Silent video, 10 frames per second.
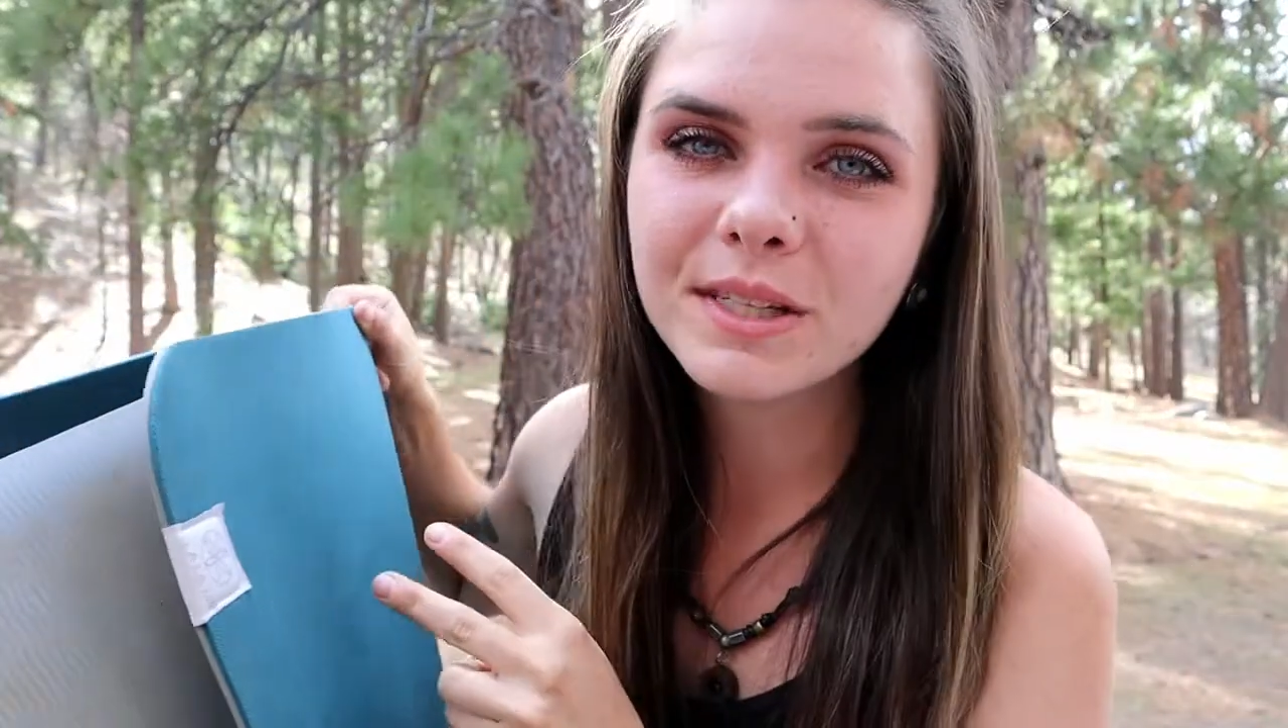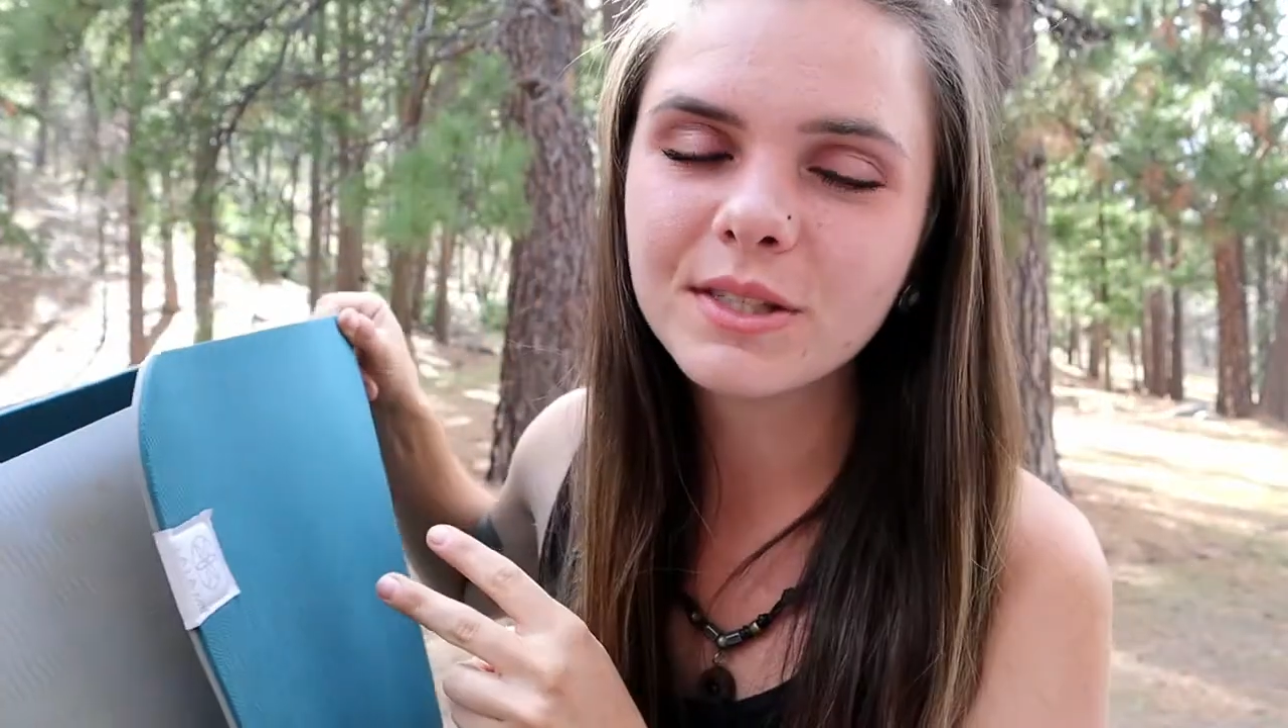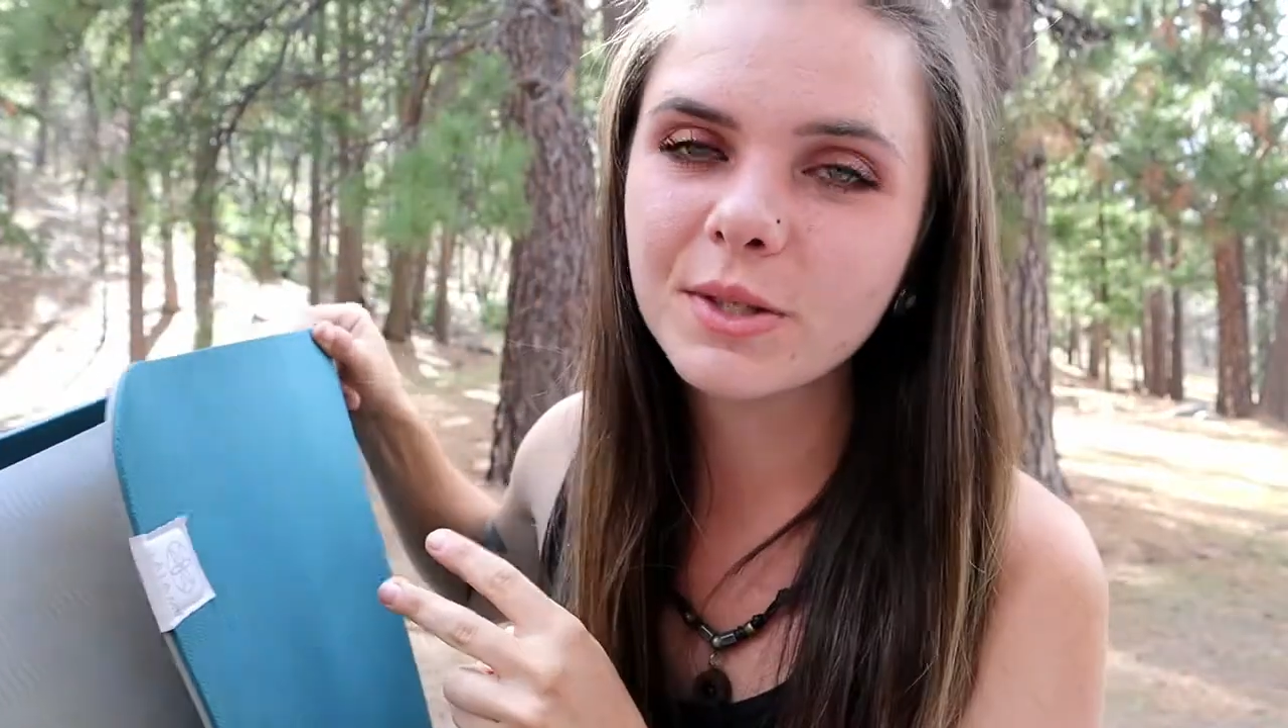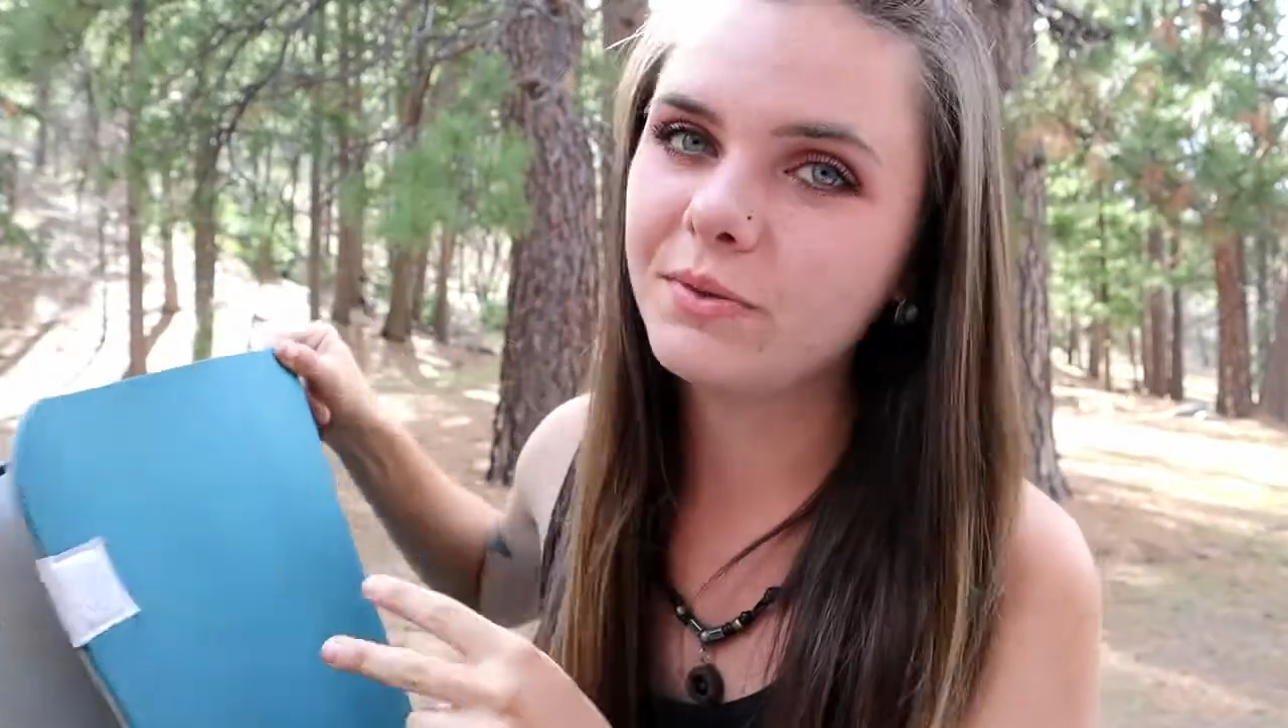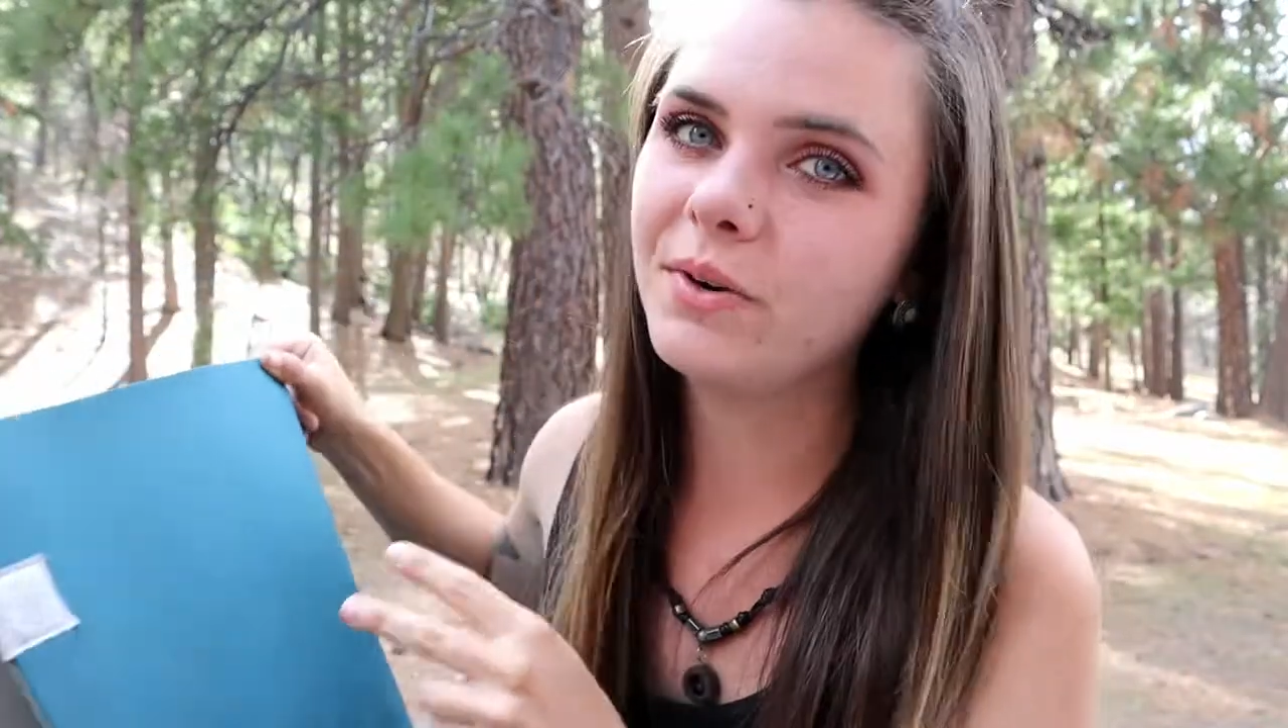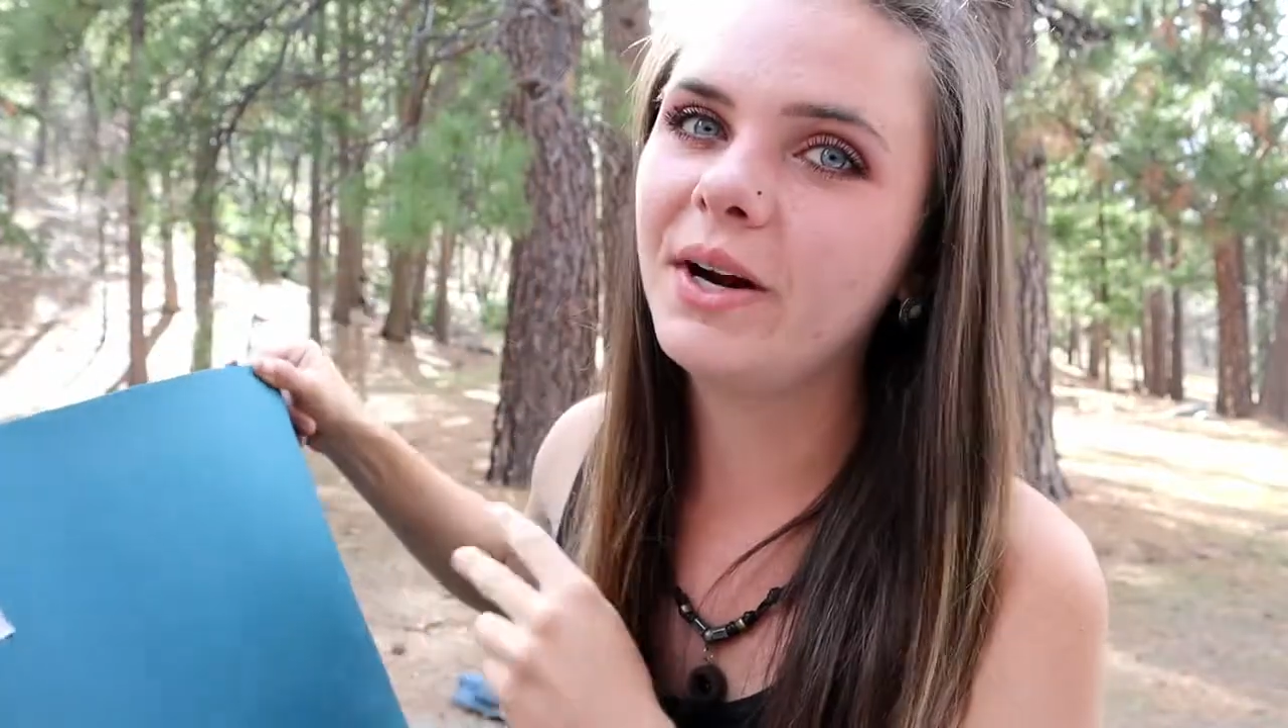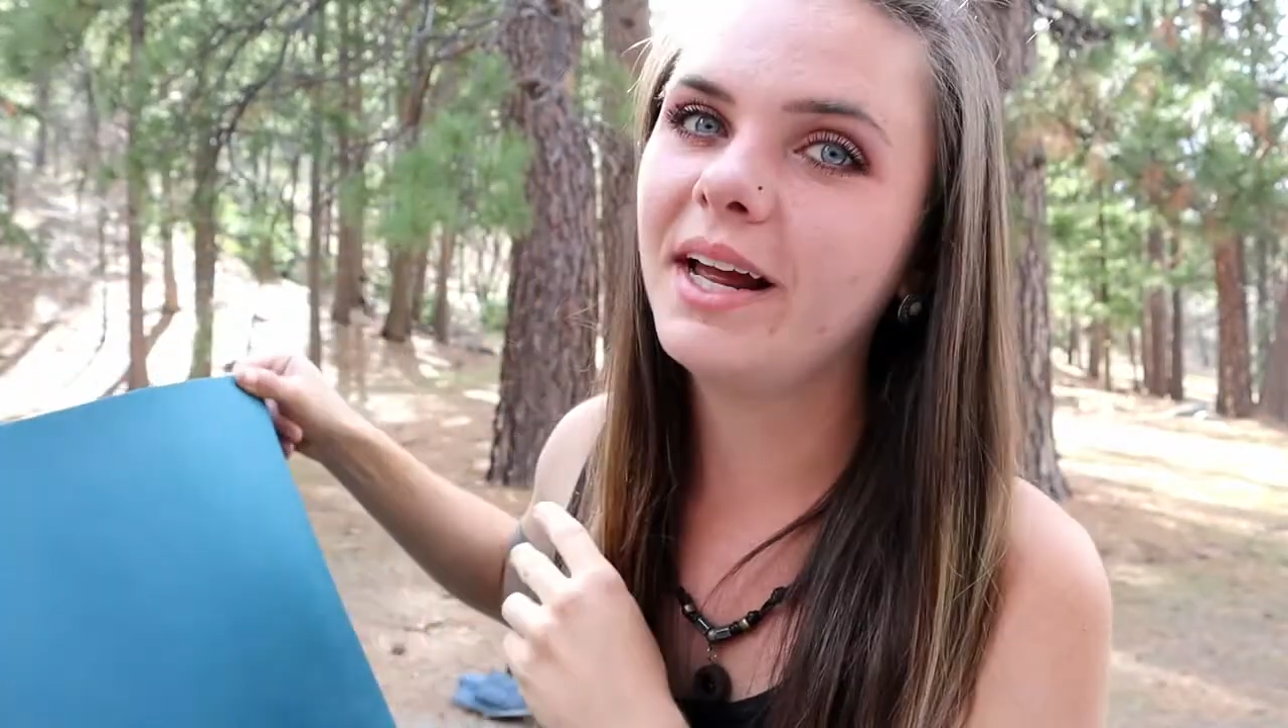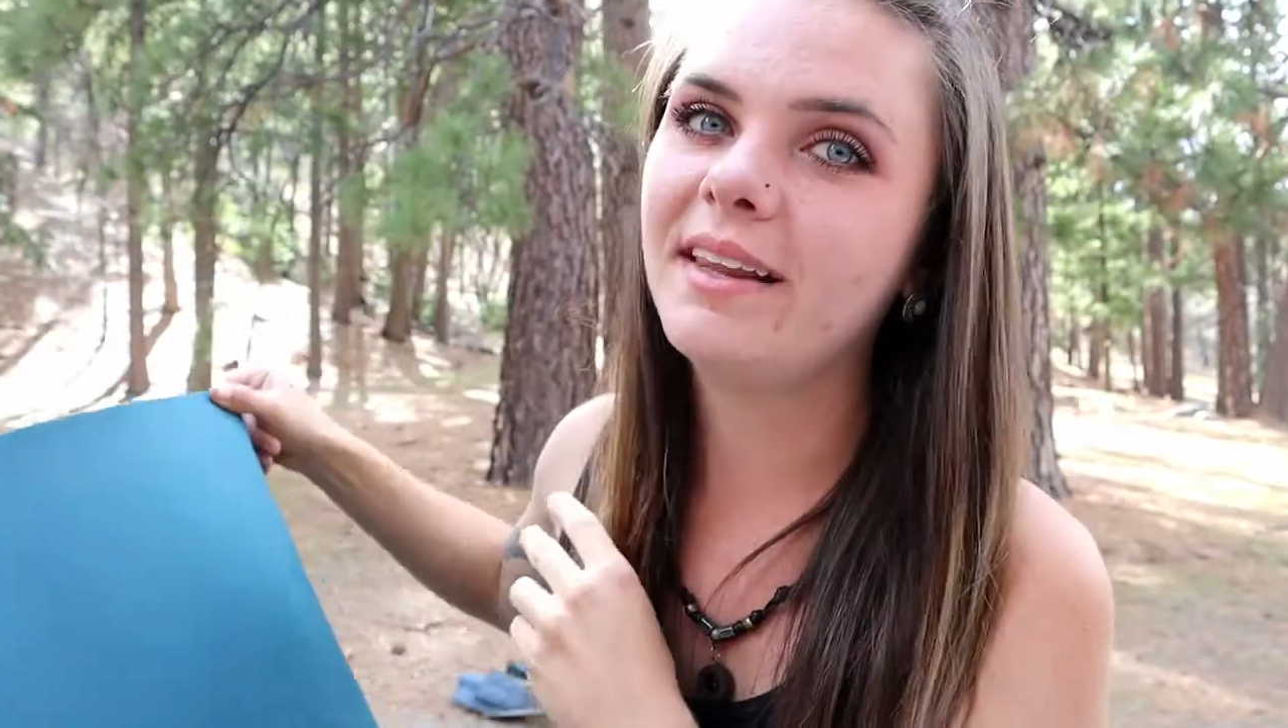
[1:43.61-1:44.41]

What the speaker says: of these so far